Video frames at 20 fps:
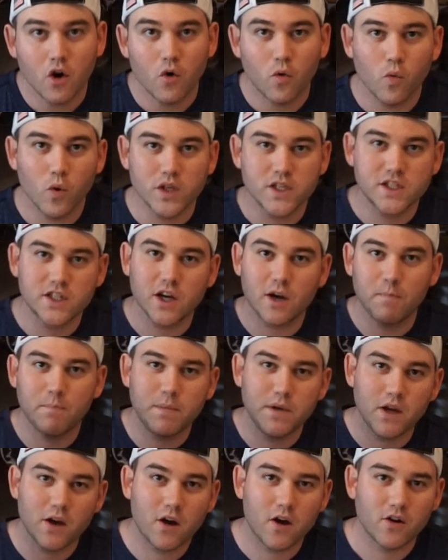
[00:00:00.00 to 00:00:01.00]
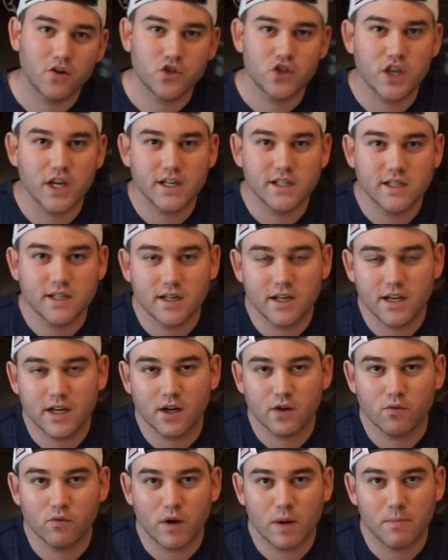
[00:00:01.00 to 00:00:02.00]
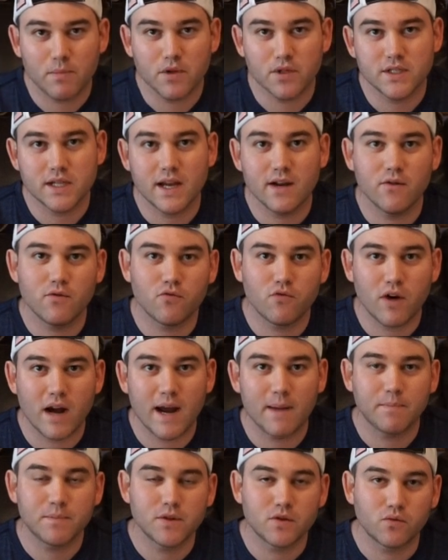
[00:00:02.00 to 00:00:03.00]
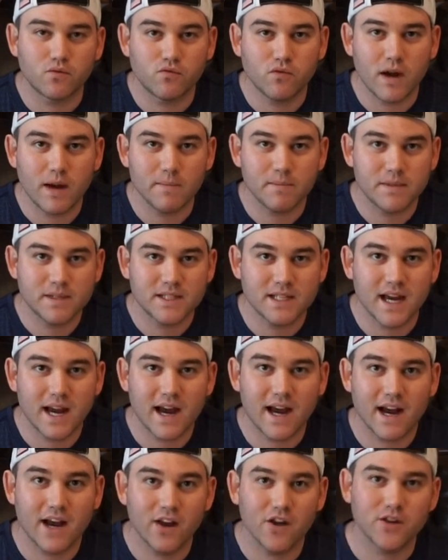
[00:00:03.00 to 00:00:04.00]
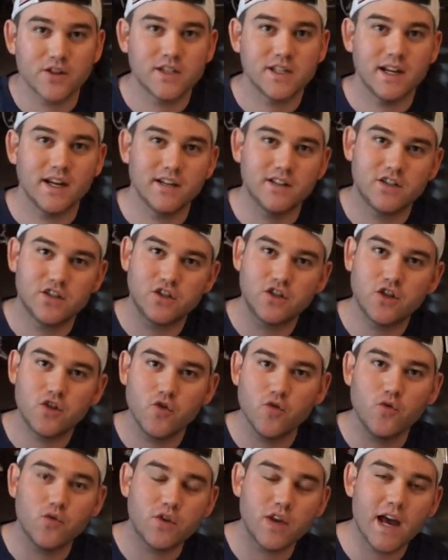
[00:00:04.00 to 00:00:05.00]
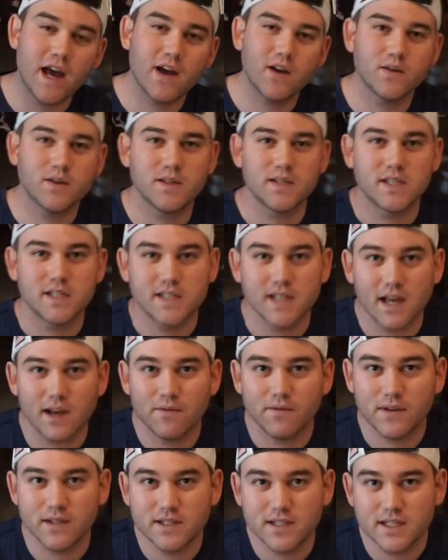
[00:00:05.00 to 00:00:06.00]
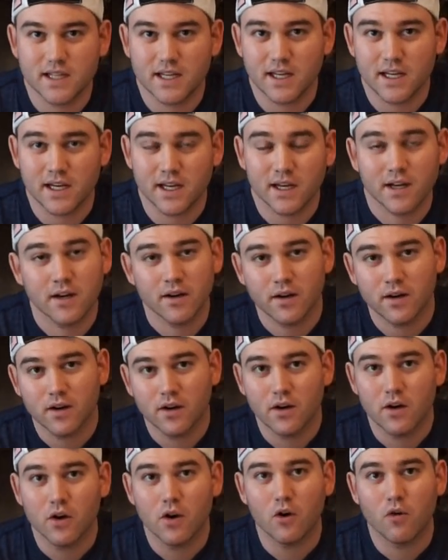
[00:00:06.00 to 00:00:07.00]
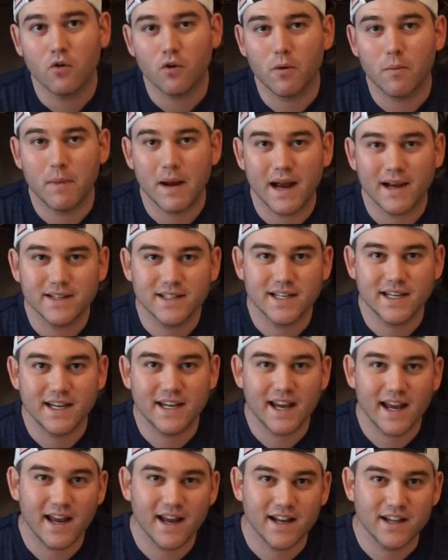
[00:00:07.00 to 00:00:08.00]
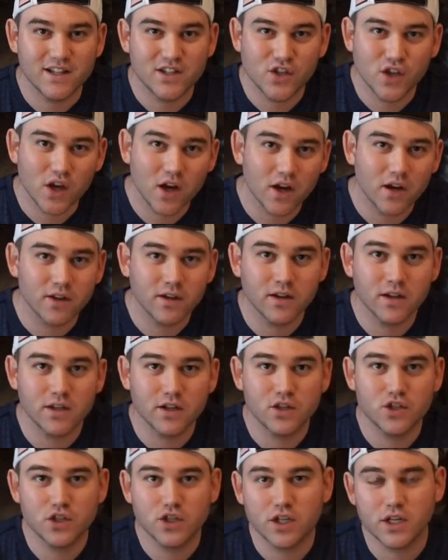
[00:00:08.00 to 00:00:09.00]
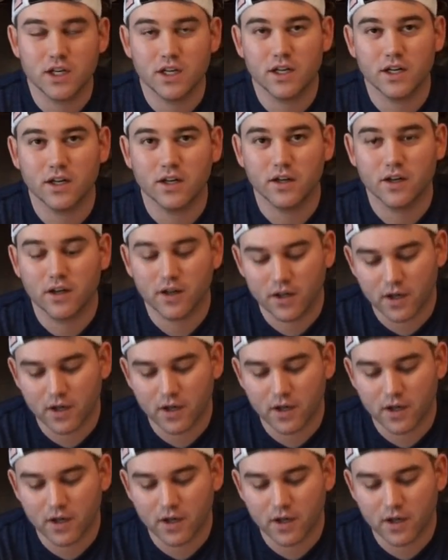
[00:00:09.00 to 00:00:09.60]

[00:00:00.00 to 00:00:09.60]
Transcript: What's up, y'all? Jason here representing Raptor Reptiles. It's 2017. We're about to get it done this year.